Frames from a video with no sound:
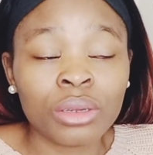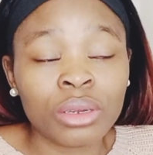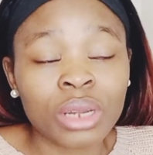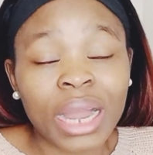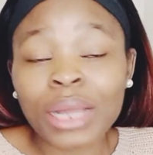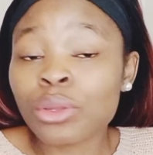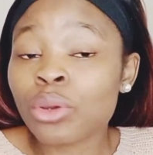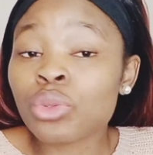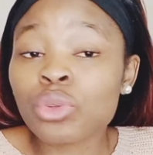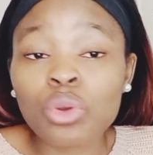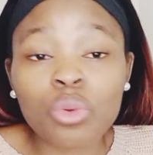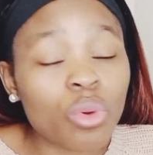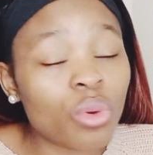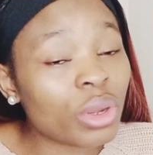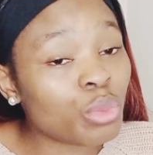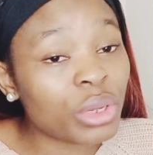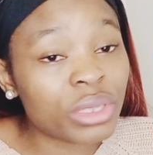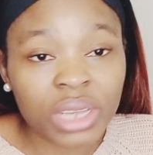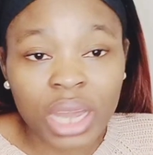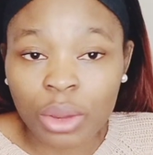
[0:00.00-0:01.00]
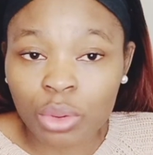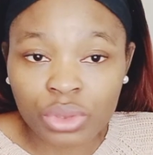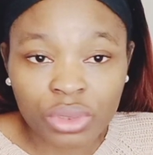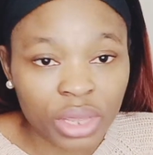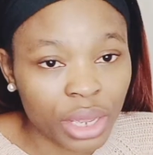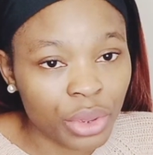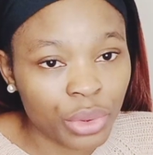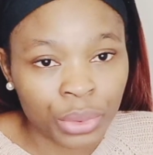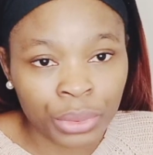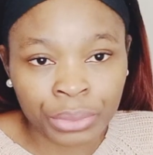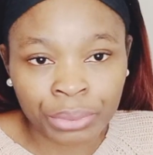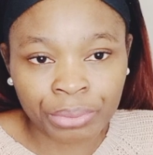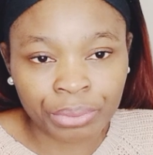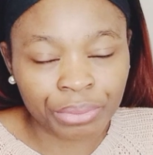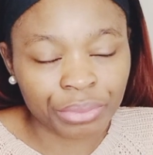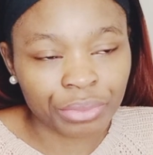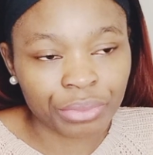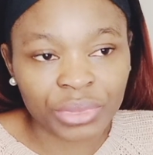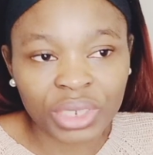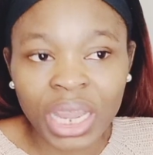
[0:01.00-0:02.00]
I don't know what Peter will tell you.
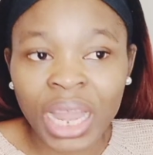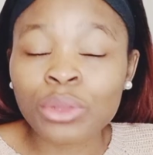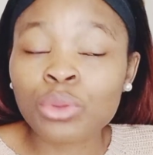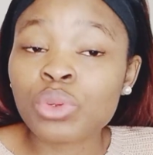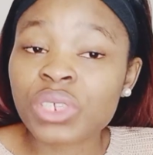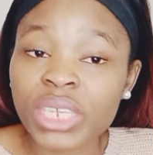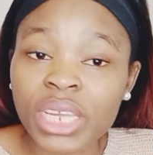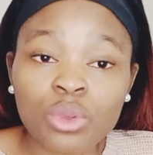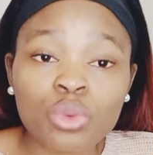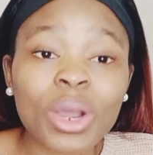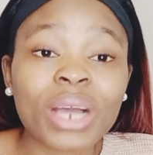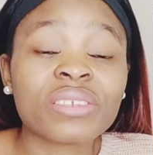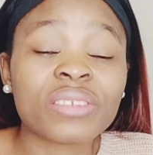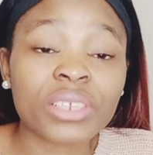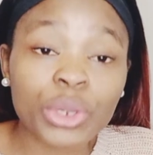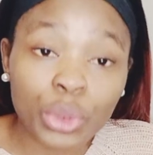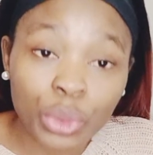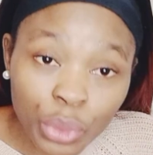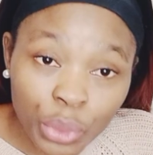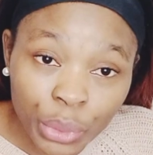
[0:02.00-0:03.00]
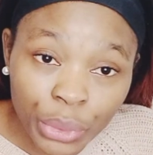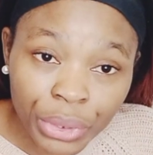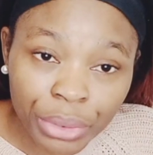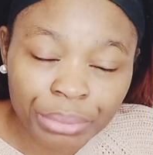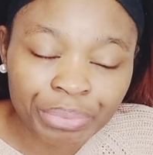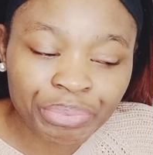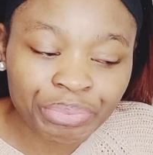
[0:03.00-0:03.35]
I know say you are still growing.